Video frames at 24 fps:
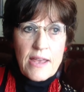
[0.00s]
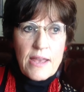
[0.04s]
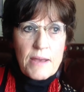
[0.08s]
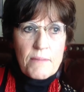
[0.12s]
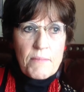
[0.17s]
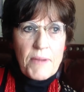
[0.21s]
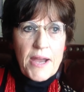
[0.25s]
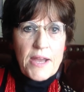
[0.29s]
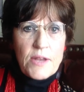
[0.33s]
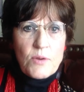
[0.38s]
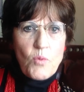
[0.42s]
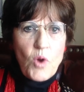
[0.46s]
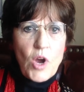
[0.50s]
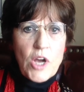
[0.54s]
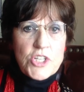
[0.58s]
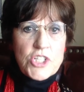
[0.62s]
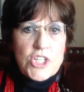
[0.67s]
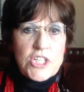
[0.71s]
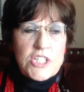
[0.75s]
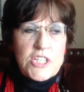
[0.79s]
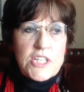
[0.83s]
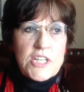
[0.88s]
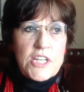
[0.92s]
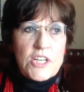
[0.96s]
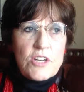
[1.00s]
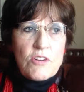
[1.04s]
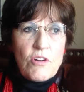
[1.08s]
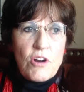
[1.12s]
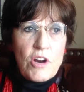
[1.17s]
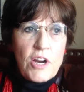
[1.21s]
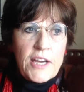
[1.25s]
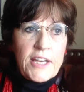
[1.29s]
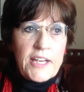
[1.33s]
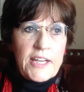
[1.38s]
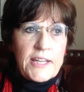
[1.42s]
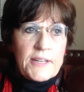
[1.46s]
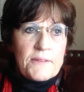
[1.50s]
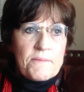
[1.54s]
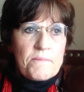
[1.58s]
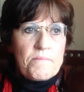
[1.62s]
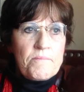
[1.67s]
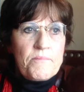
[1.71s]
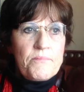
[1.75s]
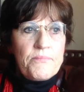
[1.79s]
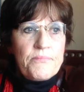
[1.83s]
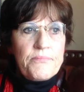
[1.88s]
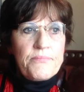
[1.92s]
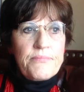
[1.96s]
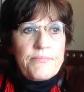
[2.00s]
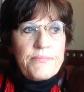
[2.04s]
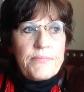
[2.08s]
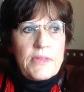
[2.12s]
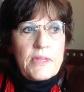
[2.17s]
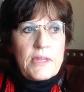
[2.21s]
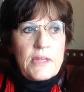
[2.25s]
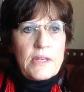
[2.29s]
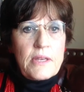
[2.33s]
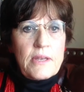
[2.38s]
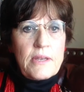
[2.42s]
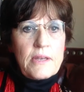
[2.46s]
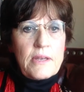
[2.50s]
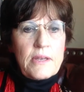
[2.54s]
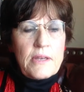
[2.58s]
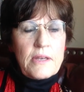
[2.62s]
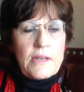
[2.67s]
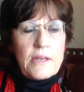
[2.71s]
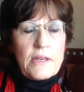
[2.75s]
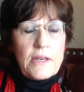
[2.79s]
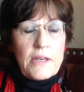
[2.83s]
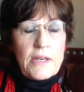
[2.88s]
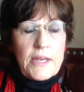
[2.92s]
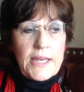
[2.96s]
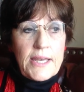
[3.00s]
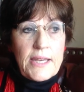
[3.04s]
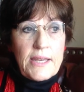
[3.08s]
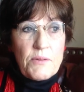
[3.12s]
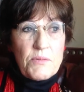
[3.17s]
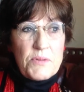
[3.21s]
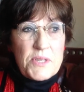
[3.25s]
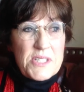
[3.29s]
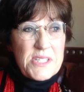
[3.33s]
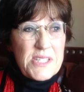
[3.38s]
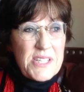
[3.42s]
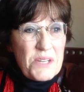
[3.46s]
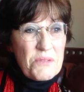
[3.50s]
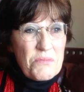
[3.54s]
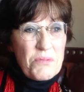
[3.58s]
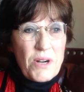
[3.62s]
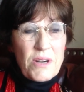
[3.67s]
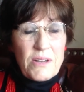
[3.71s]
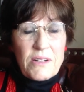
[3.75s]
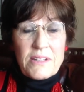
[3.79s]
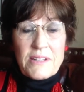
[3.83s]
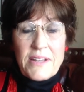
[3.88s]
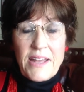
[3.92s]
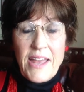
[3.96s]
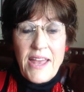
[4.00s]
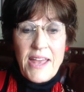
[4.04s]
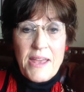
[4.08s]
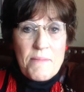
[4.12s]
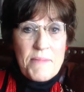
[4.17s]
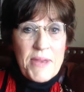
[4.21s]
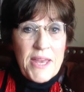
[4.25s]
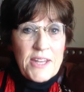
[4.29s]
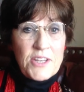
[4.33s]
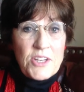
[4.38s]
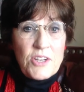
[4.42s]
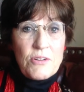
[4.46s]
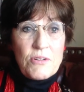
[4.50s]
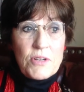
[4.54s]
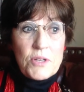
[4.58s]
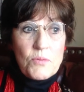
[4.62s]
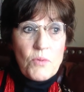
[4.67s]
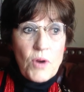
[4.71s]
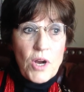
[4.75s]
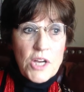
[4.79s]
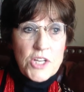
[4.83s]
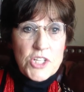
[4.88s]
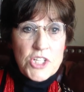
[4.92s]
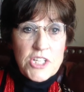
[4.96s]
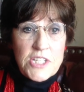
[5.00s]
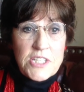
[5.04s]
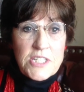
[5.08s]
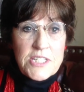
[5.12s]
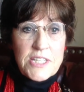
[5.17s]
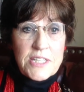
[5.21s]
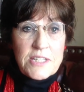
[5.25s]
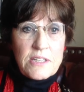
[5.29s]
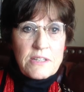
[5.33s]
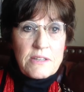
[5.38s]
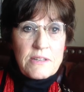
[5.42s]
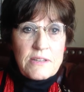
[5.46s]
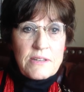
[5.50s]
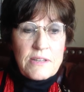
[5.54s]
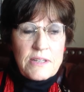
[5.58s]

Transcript: Am I in Washington or Oregon?" And we said, well, hey man, you're in Washington.